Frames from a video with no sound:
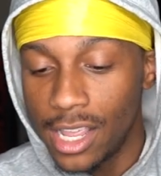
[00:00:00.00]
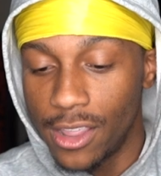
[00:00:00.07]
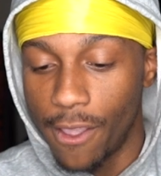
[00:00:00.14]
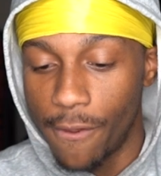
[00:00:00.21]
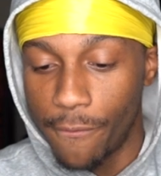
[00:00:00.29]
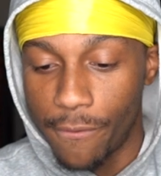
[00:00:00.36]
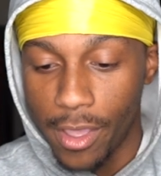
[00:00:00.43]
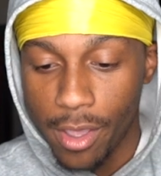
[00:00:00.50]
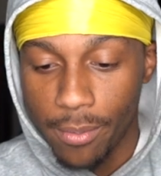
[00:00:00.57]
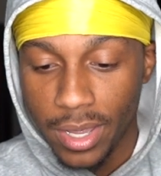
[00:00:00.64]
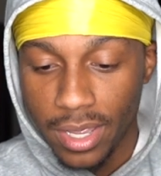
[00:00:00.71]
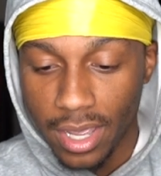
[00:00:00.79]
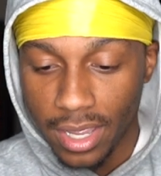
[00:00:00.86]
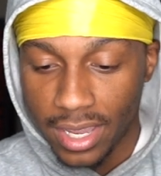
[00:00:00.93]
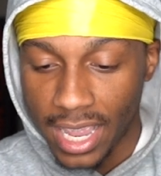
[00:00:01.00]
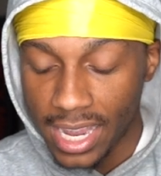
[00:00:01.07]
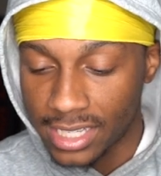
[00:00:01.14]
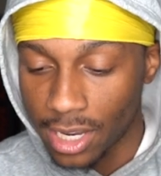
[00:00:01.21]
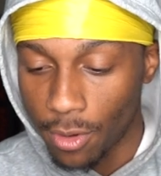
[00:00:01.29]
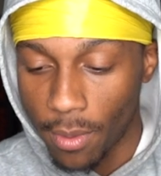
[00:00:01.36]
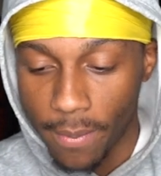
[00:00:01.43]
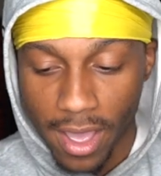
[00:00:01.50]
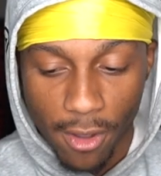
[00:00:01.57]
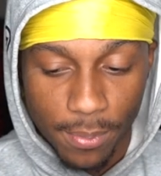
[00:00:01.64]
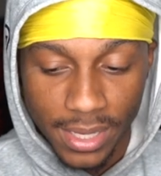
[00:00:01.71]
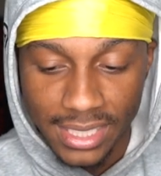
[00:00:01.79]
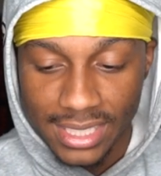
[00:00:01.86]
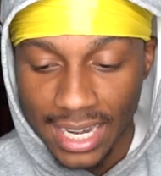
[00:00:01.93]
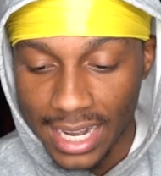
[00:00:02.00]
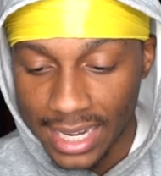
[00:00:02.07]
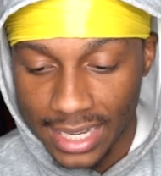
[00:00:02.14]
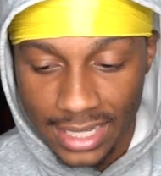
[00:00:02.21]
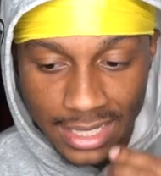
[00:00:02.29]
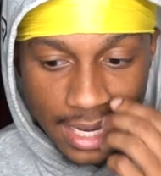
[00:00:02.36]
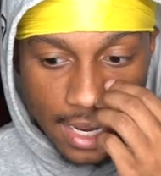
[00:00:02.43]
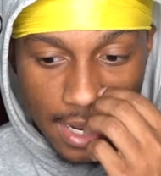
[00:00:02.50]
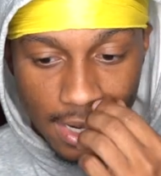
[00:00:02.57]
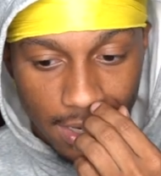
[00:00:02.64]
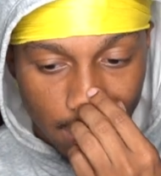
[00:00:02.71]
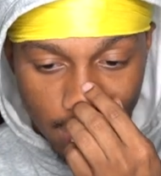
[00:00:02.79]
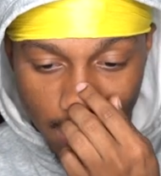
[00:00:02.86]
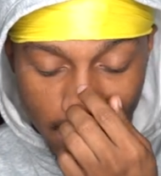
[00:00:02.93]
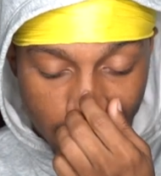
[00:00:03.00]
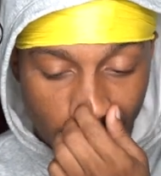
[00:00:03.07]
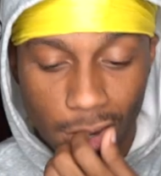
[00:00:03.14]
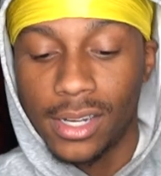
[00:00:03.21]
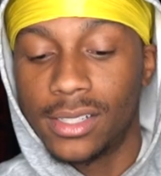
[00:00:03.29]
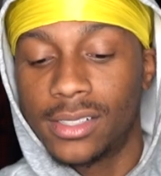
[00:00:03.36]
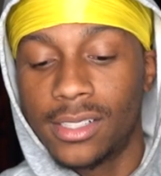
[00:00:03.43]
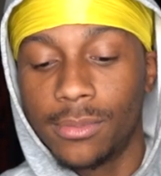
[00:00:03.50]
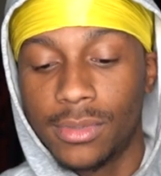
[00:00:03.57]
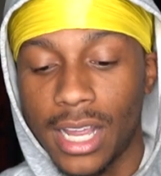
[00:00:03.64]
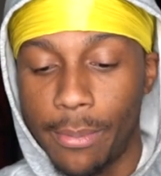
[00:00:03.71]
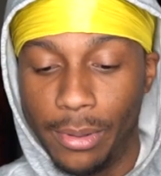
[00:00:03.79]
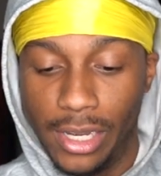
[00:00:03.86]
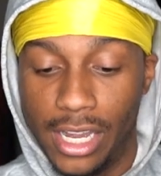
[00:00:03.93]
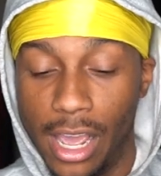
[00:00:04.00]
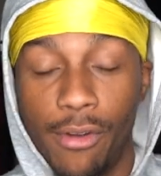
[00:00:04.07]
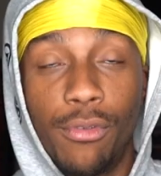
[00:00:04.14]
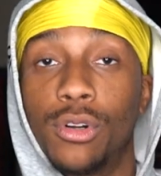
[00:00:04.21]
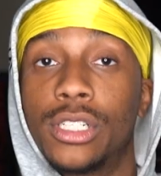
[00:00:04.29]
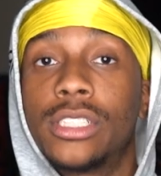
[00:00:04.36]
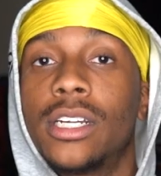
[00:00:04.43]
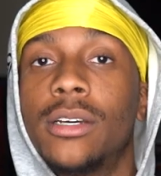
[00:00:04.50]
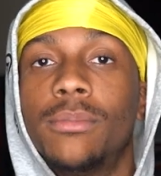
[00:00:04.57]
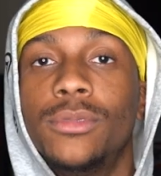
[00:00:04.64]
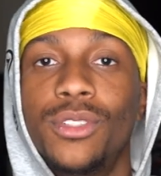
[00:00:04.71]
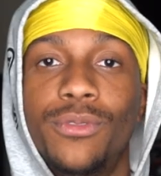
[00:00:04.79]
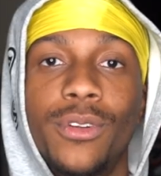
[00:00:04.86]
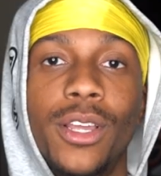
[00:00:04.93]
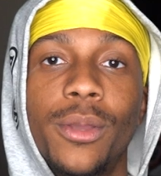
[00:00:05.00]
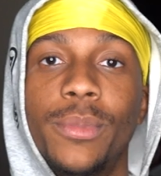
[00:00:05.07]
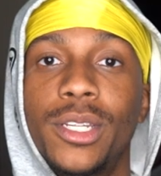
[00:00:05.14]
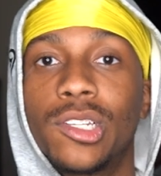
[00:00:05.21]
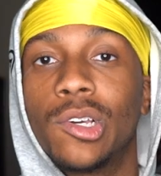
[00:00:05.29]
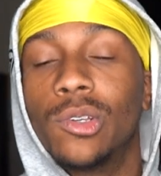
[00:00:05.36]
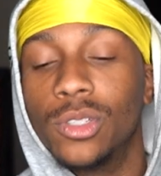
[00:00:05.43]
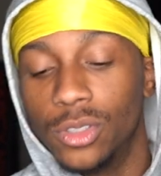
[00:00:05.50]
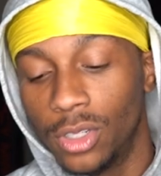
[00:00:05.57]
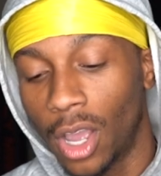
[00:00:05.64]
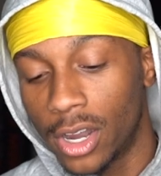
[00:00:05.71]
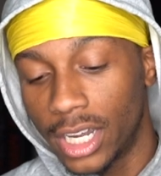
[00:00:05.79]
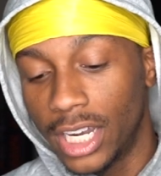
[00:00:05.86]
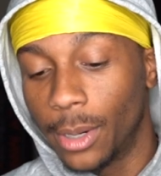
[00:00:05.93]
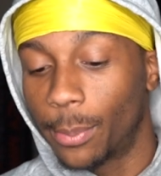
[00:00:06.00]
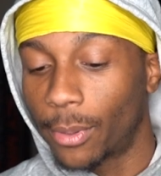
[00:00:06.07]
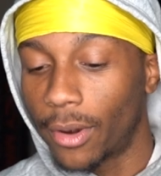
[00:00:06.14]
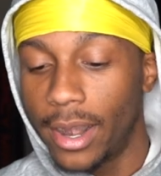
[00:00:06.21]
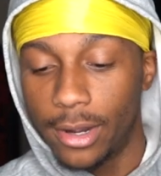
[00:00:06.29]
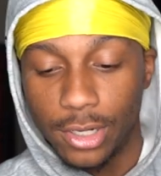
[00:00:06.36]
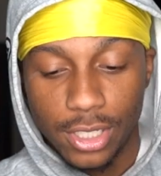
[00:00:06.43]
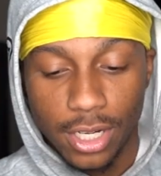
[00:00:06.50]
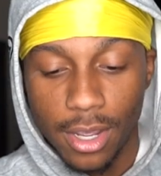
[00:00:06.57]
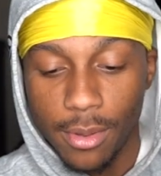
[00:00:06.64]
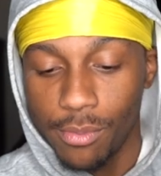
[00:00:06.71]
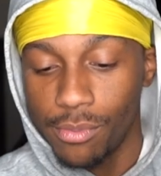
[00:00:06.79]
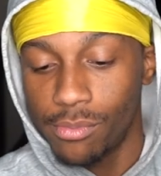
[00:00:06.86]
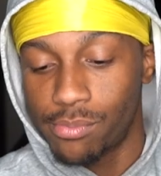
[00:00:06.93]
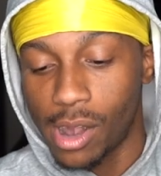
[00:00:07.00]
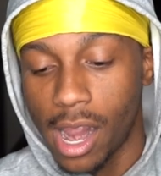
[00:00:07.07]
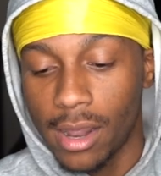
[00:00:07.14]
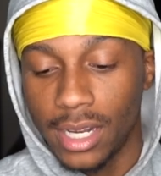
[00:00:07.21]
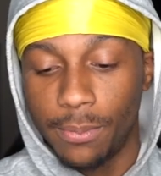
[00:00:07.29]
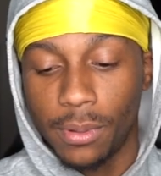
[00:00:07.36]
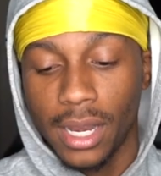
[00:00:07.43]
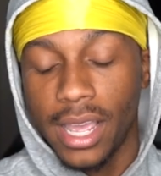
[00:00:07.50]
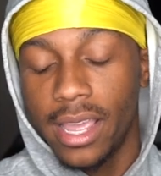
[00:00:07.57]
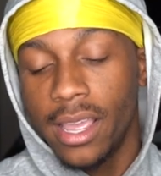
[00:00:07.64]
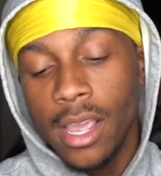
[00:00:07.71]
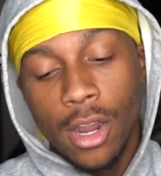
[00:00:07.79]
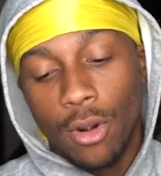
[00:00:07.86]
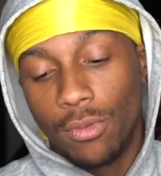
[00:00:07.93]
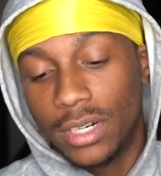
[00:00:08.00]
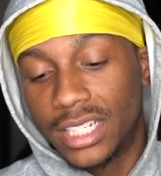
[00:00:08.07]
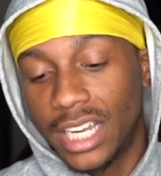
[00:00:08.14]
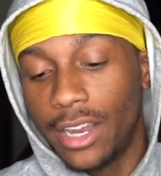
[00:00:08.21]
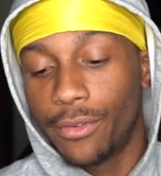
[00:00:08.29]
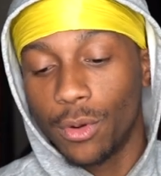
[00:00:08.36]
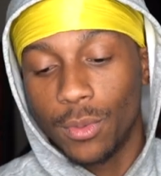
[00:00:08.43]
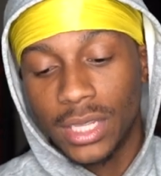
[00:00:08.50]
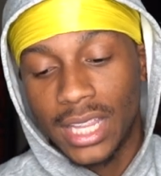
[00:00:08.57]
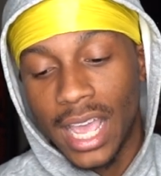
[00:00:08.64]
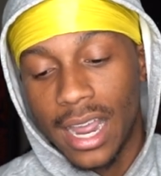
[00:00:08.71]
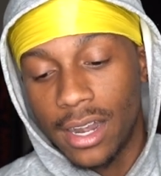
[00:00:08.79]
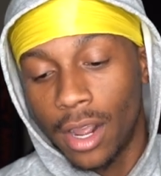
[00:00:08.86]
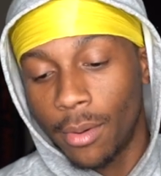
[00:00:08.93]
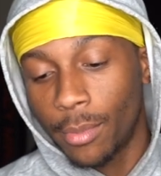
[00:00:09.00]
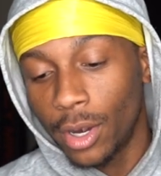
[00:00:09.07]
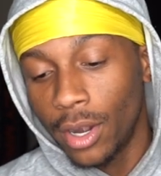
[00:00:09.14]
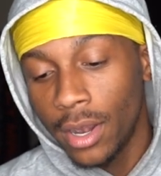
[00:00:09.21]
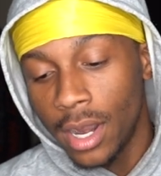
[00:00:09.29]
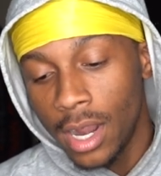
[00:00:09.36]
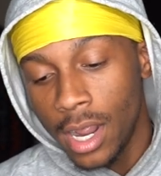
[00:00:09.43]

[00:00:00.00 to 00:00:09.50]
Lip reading: You feel me? Can't tell what mouthpiece that is. Look like y'all some type of devil or something, you feel me? So y'all need a prayer or something. Probably play receiver with that number.